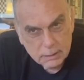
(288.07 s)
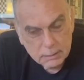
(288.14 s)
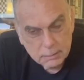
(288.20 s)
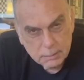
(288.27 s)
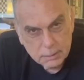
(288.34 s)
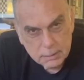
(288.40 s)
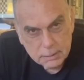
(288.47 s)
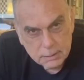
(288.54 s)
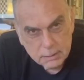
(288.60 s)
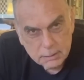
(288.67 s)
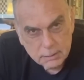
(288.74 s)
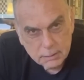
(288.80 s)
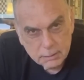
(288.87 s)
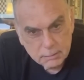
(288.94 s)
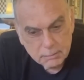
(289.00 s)
It
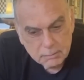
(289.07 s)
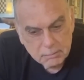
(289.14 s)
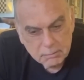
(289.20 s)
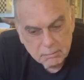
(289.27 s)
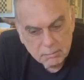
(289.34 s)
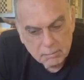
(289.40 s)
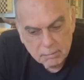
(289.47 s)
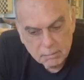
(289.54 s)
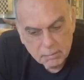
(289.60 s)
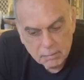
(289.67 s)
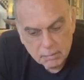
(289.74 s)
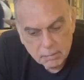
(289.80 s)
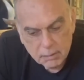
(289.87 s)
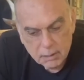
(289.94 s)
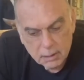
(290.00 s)

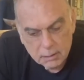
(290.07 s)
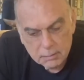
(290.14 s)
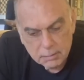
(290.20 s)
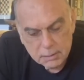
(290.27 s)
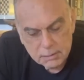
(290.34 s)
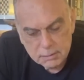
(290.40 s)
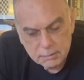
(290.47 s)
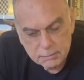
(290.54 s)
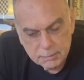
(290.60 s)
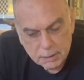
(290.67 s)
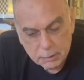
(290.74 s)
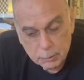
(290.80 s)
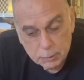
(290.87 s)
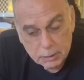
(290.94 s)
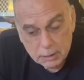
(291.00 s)
was very good.